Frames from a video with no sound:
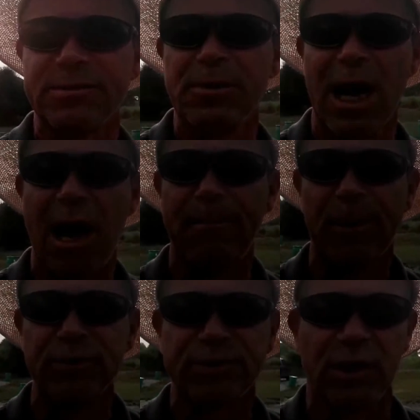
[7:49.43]
and get some
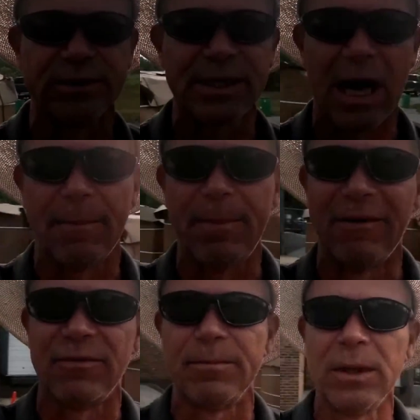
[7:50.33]
compost on top
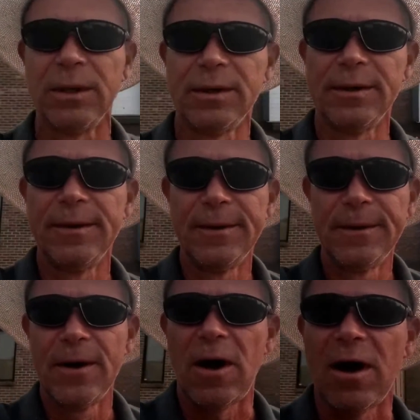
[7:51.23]
of
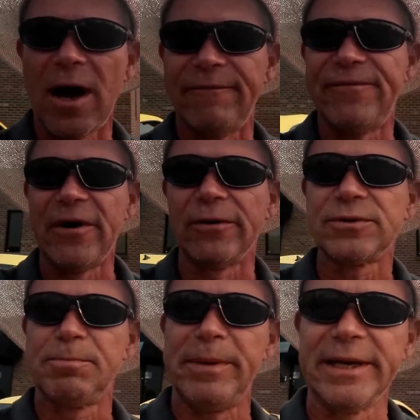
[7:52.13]
them. All right,
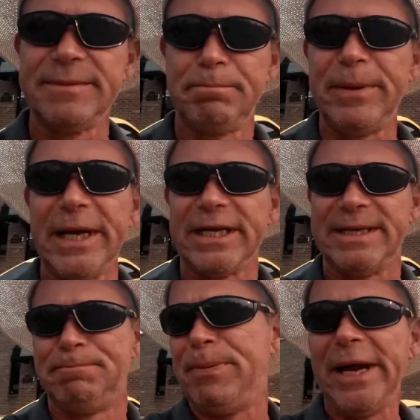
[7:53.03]
folks, big, big,
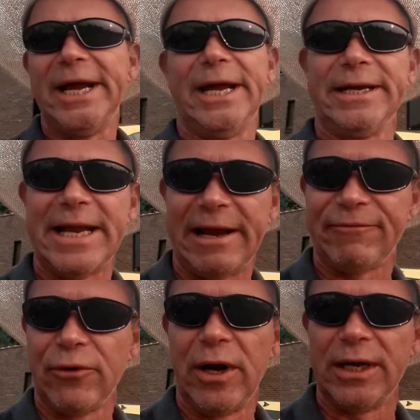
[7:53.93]
big day
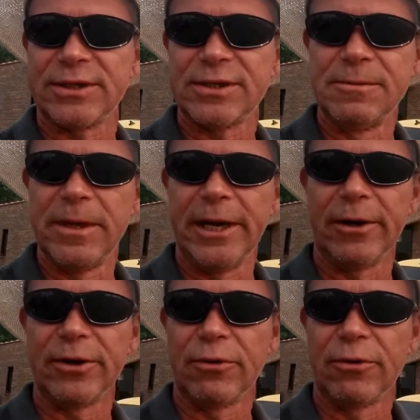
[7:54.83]
for us here at